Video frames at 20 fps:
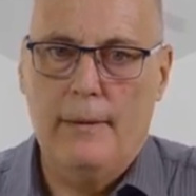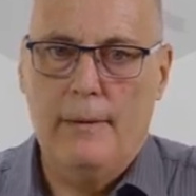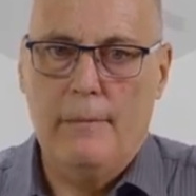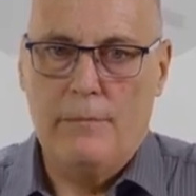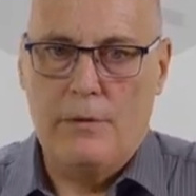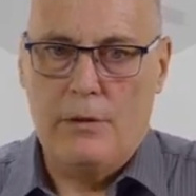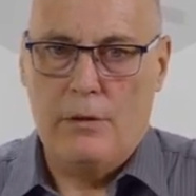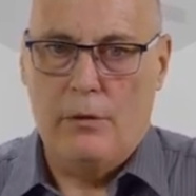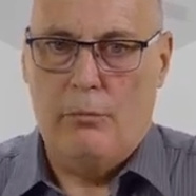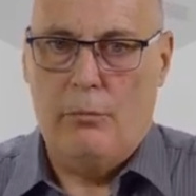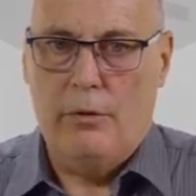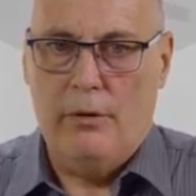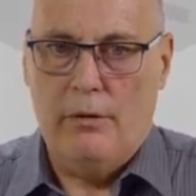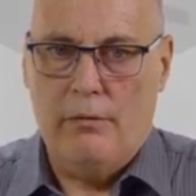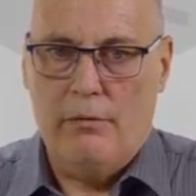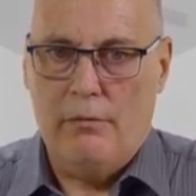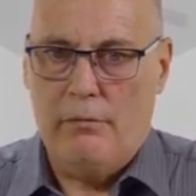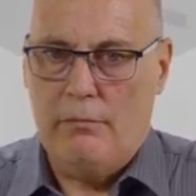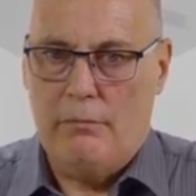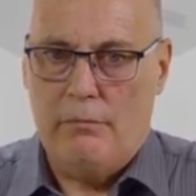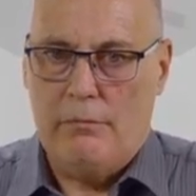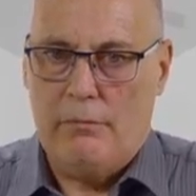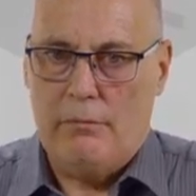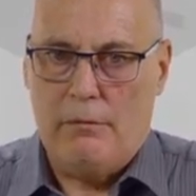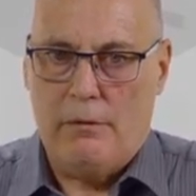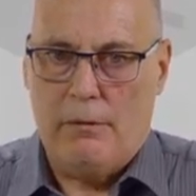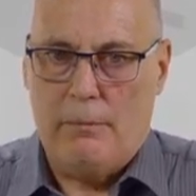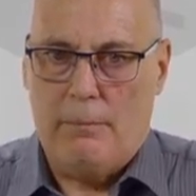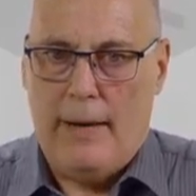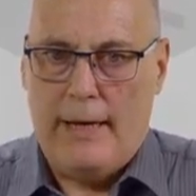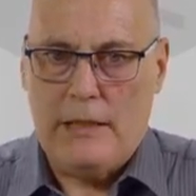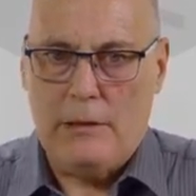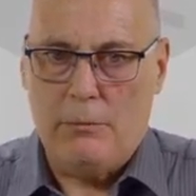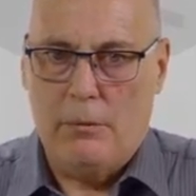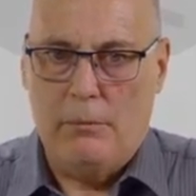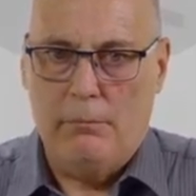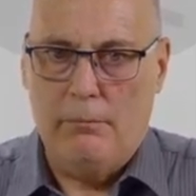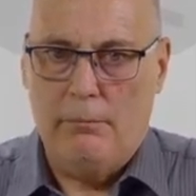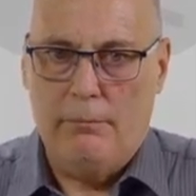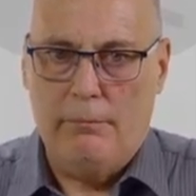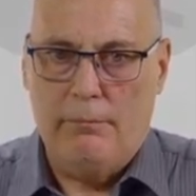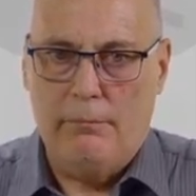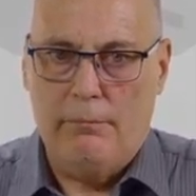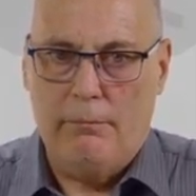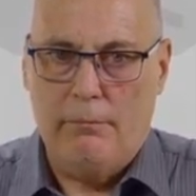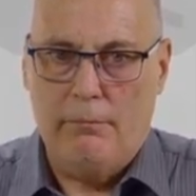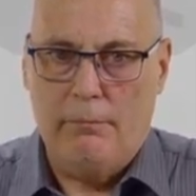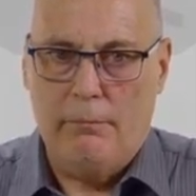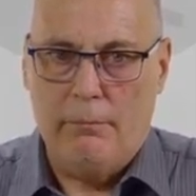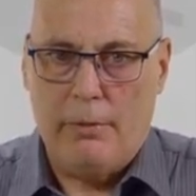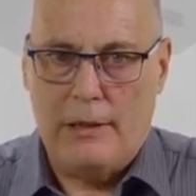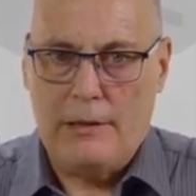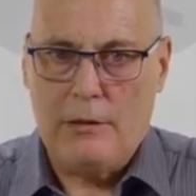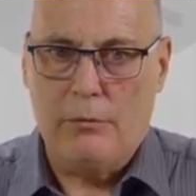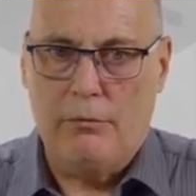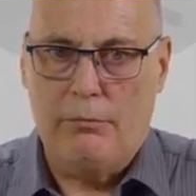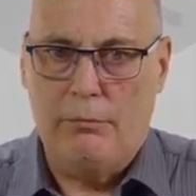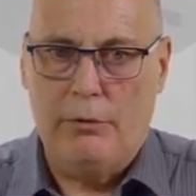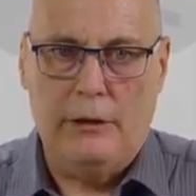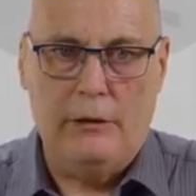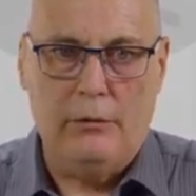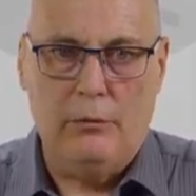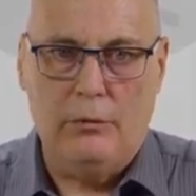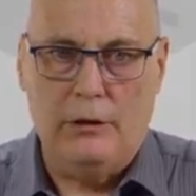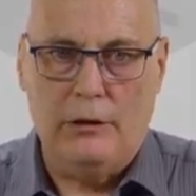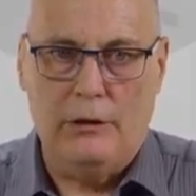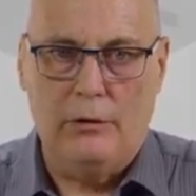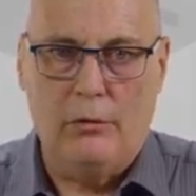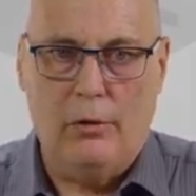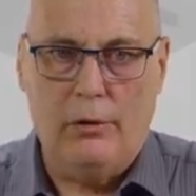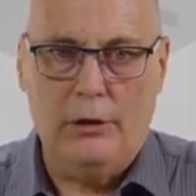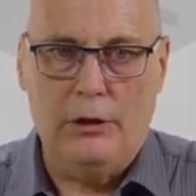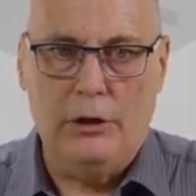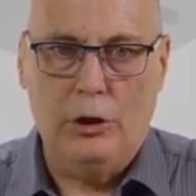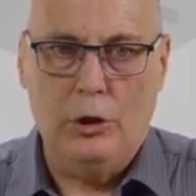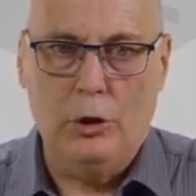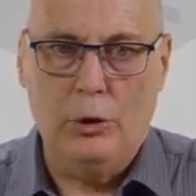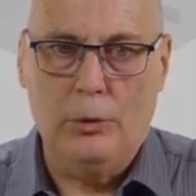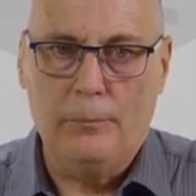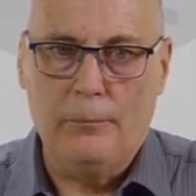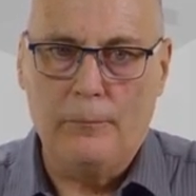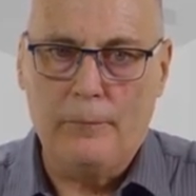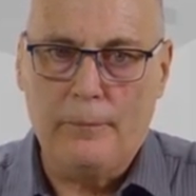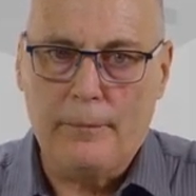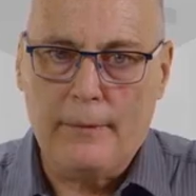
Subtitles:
So the maximum power swing frequency is not an issue.